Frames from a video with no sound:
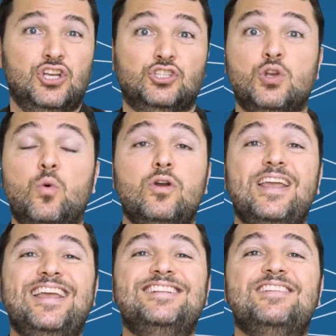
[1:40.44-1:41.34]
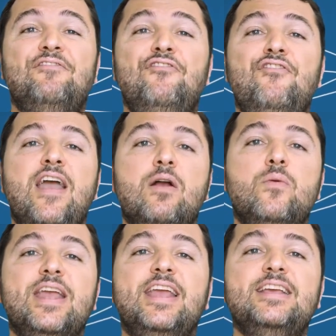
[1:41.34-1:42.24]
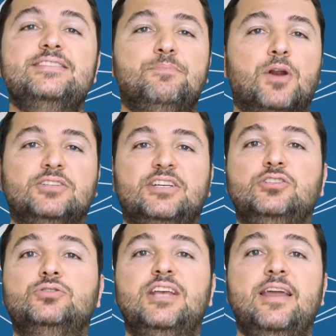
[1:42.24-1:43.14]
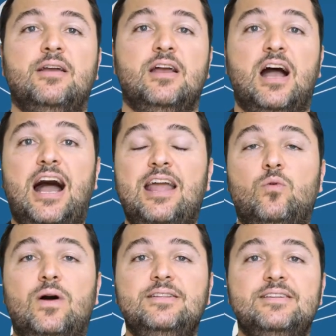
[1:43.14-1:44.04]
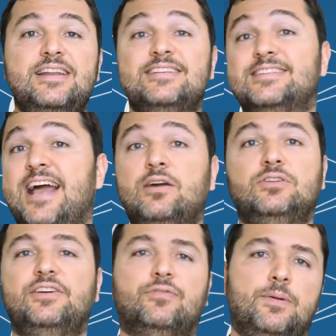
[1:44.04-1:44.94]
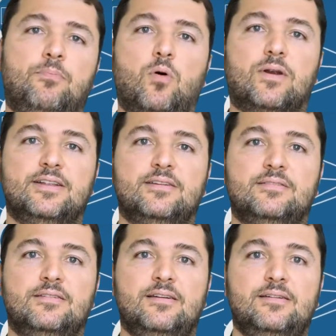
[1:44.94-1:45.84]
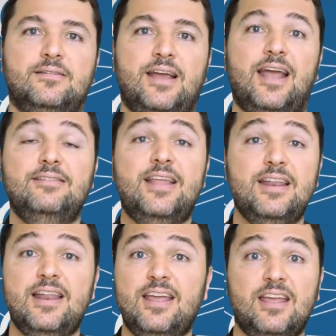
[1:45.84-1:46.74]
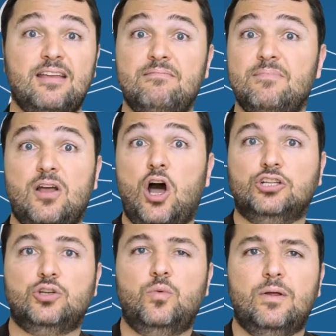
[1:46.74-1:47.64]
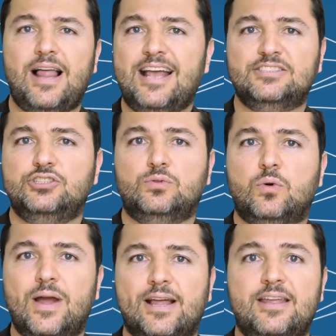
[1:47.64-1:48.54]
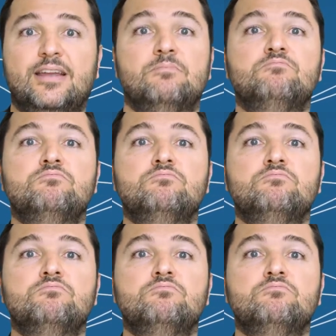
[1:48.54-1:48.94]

So it's a very easy process. You say, "I want an executive report." And then Otto will ask you quickly,